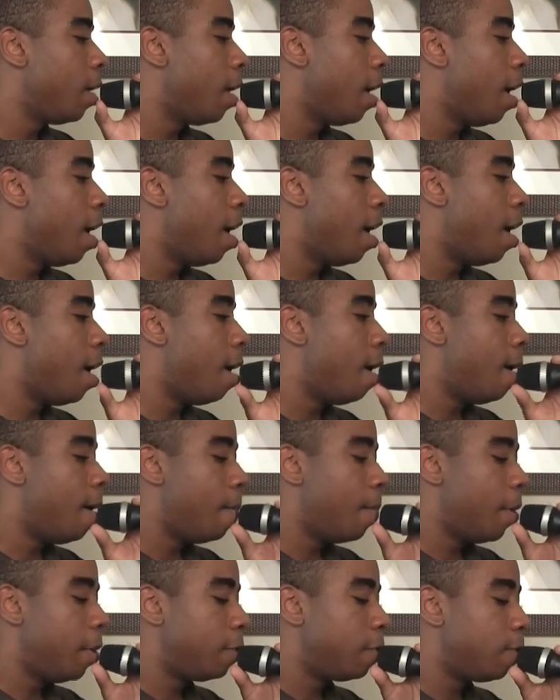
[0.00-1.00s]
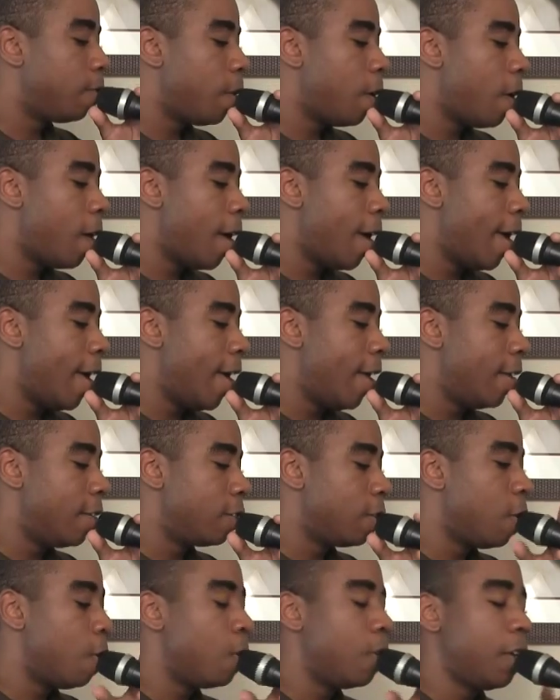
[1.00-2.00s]
Um, as far as
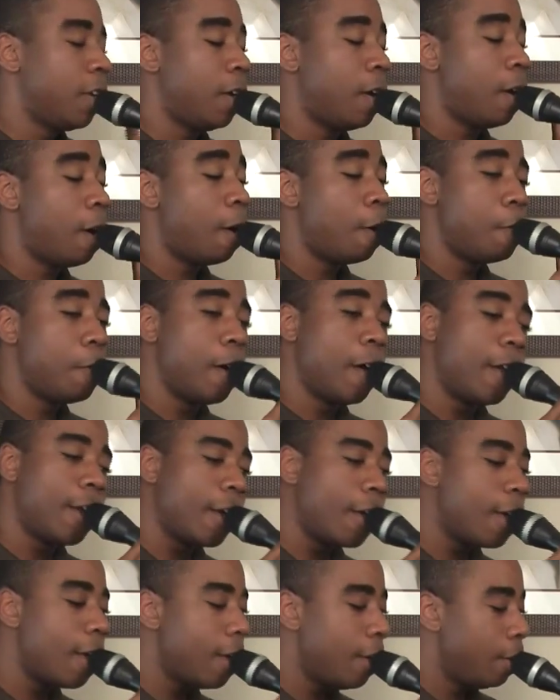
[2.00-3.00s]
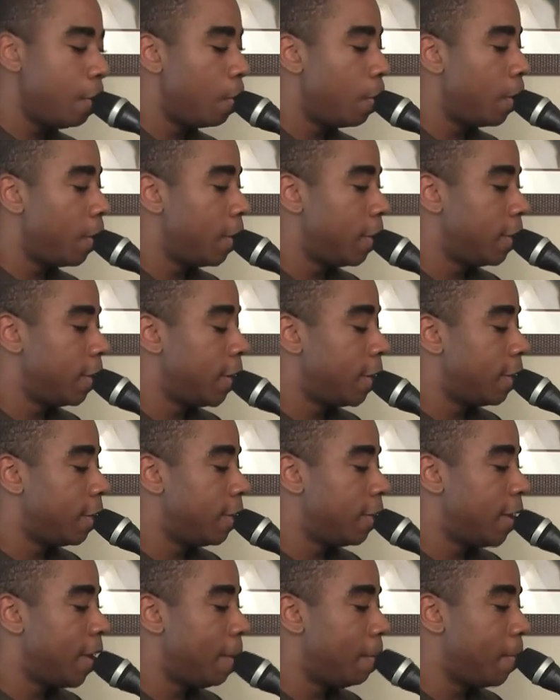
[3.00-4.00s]
holding a harmonica and doing this at the
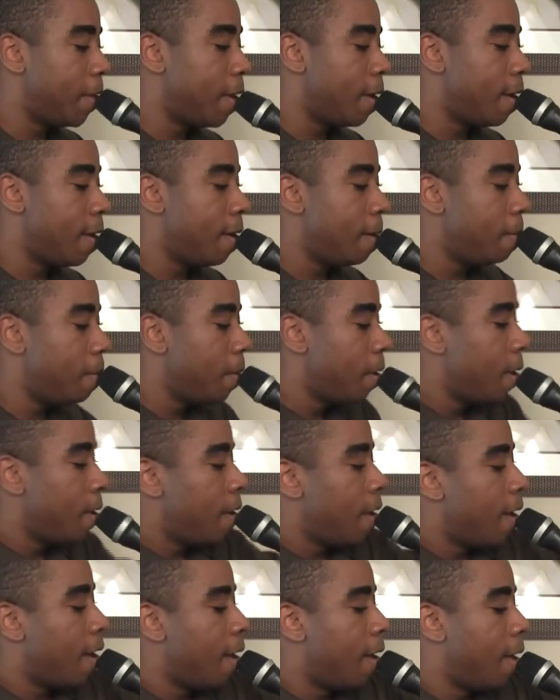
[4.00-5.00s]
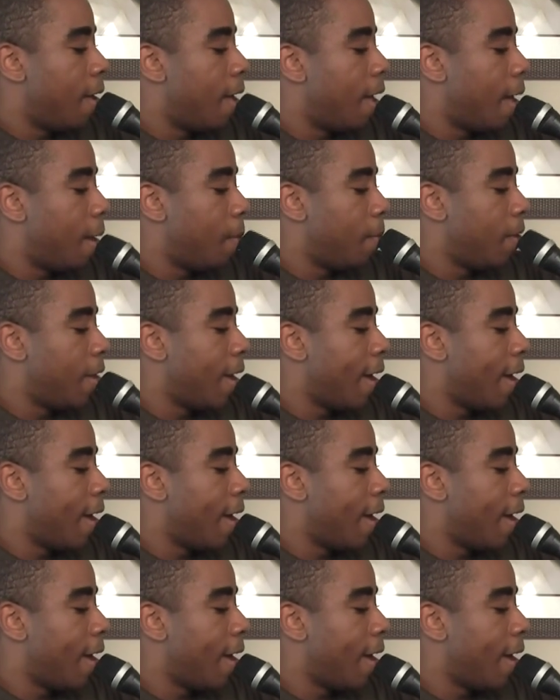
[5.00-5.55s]
same time, uh, I would